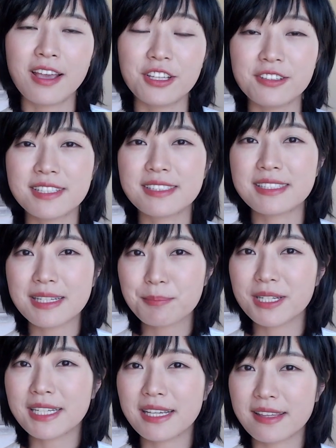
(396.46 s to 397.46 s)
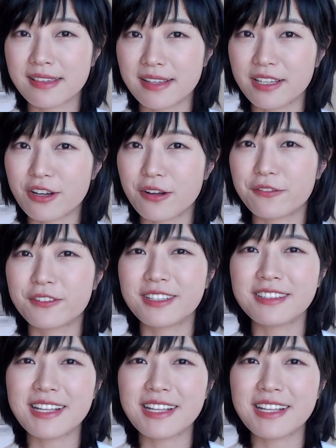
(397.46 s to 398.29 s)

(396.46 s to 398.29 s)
you can simply think of the